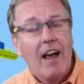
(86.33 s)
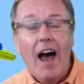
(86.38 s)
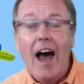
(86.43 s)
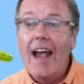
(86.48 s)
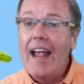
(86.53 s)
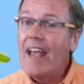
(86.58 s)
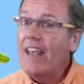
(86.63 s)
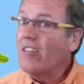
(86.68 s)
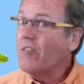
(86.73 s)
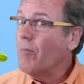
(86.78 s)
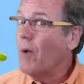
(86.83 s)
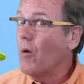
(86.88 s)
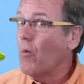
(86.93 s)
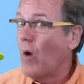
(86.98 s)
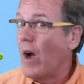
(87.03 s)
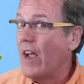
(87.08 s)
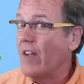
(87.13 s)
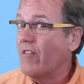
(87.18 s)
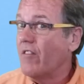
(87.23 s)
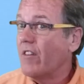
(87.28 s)
I asked my
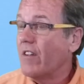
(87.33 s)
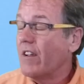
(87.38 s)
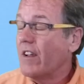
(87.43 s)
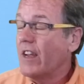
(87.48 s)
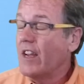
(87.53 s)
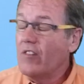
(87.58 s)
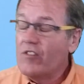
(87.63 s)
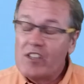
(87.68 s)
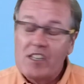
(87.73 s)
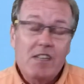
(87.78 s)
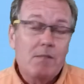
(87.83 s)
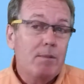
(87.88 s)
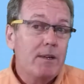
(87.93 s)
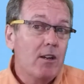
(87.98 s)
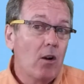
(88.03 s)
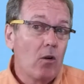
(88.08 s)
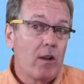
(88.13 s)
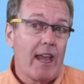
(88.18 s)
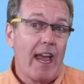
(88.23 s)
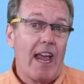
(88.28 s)
wife if she'd be
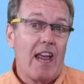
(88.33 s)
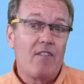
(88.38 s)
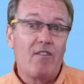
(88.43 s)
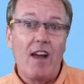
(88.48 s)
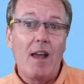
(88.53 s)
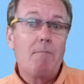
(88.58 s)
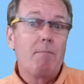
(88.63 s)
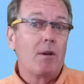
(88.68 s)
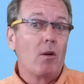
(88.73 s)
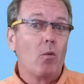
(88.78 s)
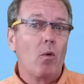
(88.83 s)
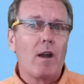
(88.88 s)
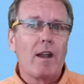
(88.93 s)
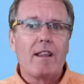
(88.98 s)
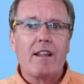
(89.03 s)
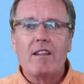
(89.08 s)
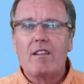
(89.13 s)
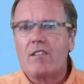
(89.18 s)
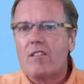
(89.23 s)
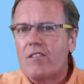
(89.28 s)
okay if I built one of
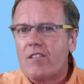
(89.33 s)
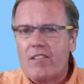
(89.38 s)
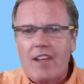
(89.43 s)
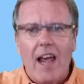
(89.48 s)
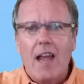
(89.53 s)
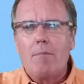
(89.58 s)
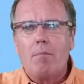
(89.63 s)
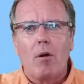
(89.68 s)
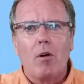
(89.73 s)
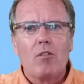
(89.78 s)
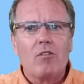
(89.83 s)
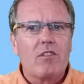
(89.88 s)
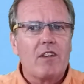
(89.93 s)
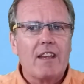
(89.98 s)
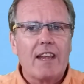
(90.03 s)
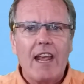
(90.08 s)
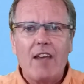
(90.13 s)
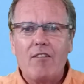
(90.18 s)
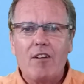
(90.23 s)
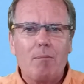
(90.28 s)
these signposts
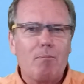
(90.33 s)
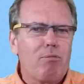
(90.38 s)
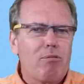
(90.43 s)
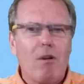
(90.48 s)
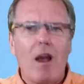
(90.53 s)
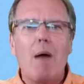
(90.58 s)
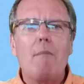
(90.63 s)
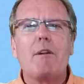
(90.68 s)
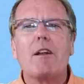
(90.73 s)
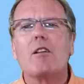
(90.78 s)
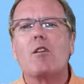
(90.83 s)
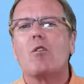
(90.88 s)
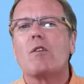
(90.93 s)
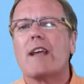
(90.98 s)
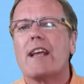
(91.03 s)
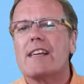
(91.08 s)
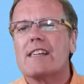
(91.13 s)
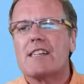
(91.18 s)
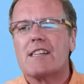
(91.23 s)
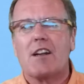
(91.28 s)
and gave it a prominent
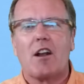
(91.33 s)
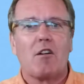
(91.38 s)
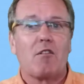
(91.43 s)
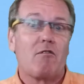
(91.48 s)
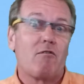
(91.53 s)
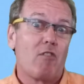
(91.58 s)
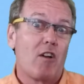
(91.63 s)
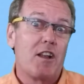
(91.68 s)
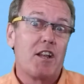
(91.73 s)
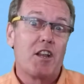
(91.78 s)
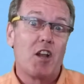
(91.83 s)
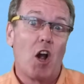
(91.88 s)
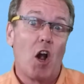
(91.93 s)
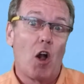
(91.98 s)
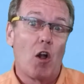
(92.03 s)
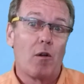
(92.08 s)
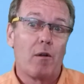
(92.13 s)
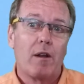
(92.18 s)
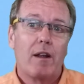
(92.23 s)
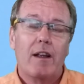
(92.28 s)
location in our front
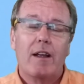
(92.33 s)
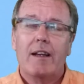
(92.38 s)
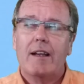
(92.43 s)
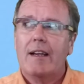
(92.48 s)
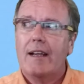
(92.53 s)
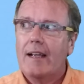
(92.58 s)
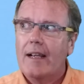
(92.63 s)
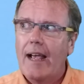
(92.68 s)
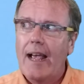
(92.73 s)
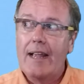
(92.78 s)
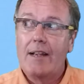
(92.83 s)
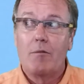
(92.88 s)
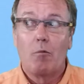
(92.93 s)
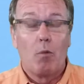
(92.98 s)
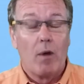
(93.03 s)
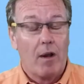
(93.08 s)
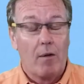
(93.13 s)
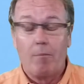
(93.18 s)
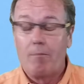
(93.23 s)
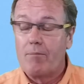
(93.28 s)
yard. And
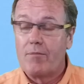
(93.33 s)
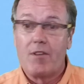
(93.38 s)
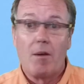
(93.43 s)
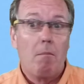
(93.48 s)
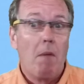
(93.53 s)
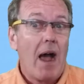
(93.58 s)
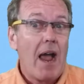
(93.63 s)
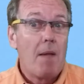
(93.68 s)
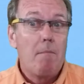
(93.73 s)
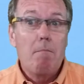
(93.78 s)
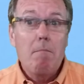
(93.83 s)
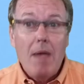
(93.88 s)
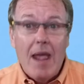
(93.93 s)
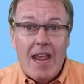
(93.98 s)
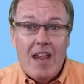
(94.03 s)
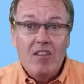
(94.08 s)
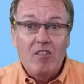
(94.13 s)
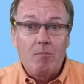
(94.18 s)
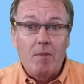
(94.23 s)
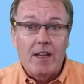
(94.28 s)
well, to my
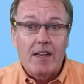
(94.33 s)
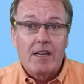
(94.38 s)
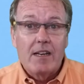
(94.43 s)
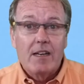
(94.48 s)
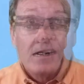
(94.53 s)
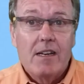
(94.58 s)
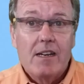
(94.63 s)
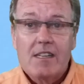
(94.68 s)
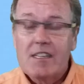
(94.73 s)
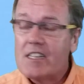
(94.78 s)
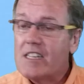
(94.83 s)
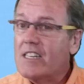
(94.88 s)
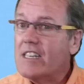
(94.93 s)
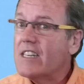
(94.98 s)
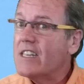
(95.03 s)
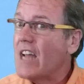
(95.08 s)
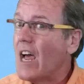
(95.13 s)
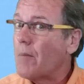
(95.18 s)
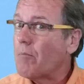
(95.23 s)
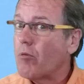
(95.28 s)
amazement, she did
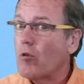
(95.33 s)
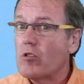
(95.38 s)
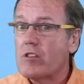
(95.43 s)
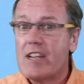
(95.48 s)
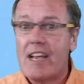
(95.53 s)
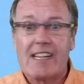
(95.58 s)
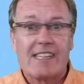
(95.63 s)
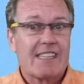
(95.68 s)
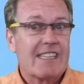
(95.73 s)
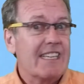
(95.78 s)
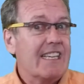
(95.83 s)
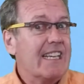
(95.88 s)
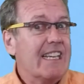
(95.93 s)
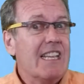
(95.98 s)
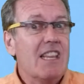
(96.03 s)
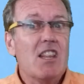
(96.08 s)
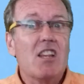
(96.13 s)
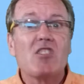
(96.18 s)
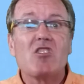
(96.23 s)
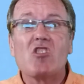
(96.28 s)
not protest
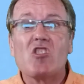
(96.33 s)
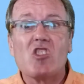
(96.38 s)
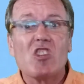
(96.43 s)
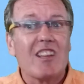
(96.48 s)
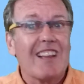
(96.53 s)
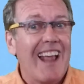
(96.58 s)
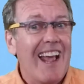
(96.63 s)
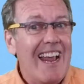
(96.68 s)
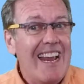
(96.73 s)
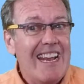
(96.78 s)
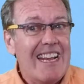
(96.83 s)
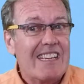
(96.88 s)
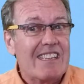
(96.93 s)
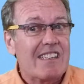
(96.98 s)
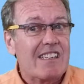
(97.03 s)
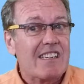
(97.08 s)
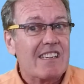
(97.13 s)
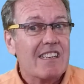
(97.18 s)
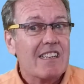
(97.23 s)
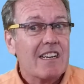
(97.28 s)
in the
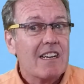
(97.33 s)
slightest.